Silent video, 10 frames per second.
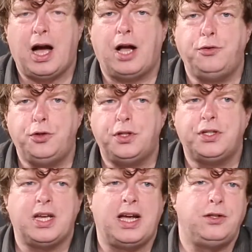and you
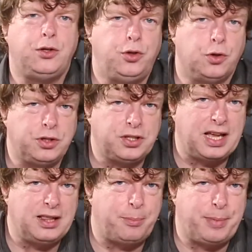decide that you'll
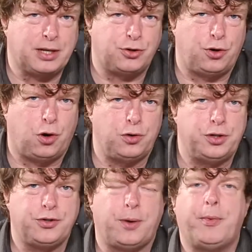sell the picture on
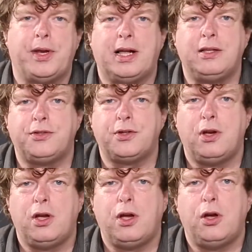to someone else,
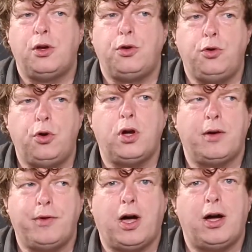you
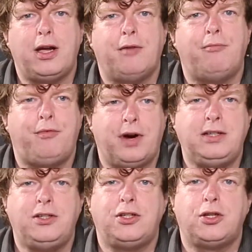have now
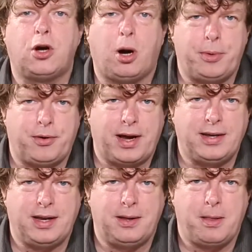infringed
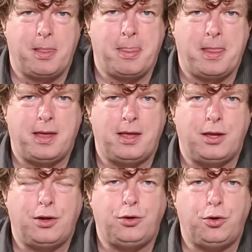copyright.
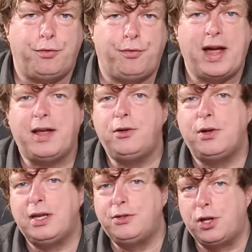Your
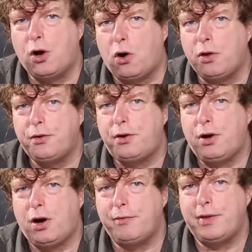friend is the author
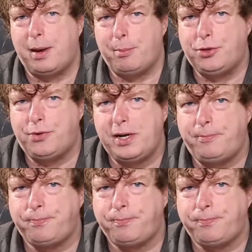of the imagery,